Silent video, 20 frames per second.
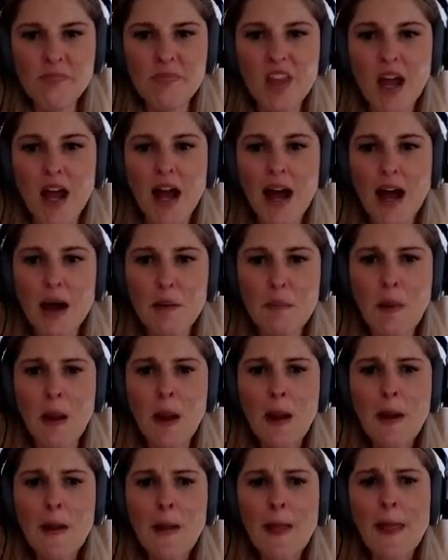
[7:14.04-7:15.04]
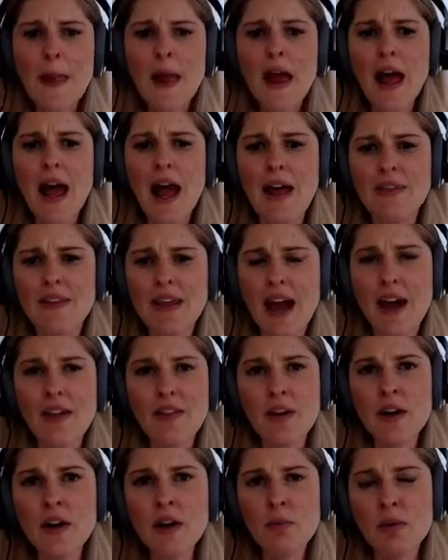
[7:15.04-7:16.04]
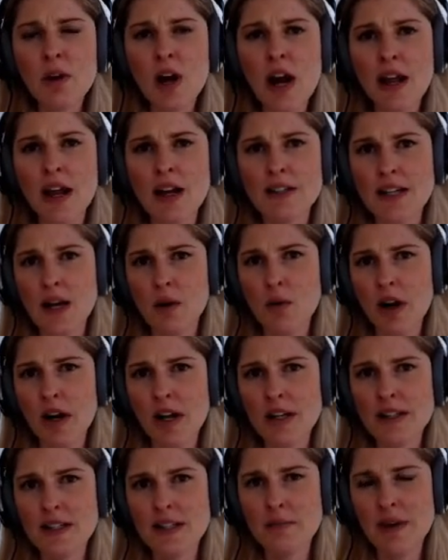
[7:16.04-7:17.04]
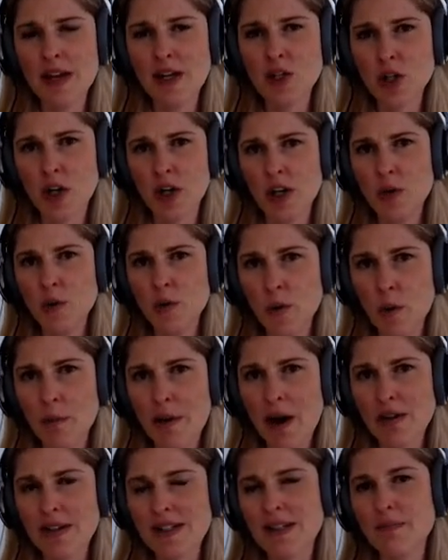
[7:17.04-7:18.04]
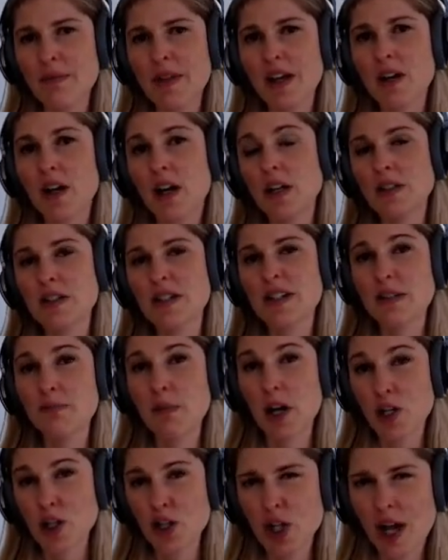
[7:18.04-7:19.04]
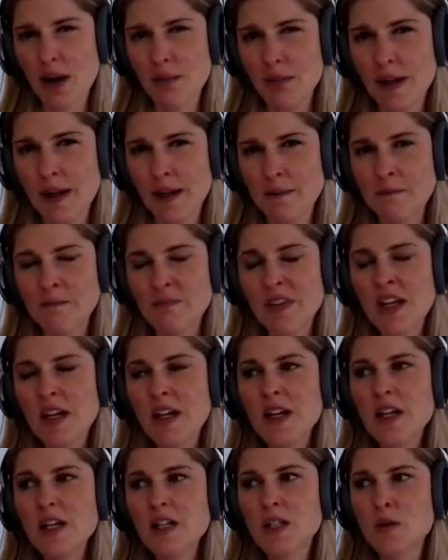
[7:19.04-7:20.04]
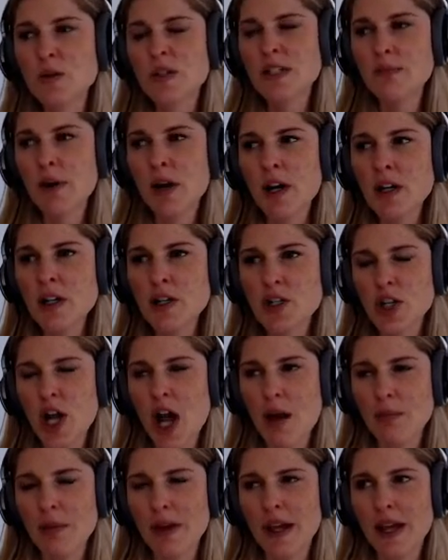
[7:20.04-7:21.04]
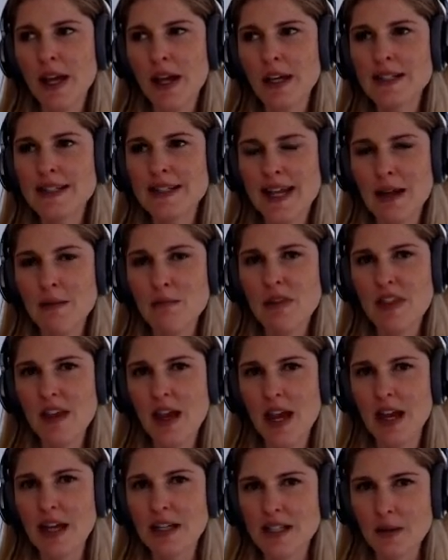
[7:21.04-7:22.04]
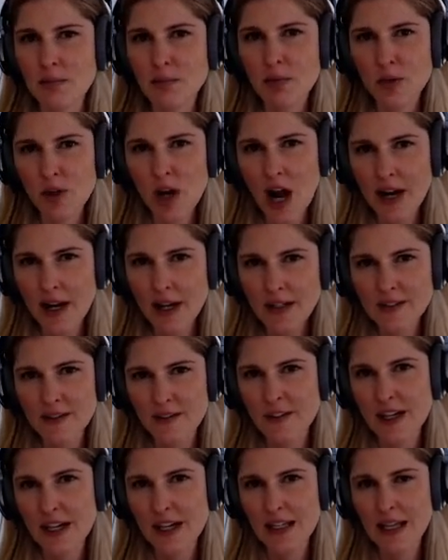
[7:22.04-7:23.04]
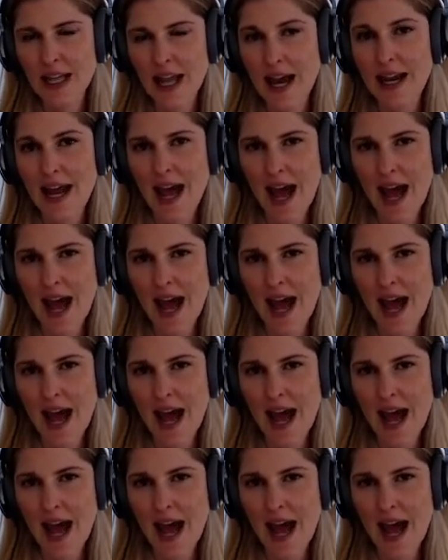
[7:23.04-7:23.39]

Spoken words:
And the other product I wanted to make sure you knew about is something called Smart Shopping. So Smart Shopping, same thing, it's a product feed led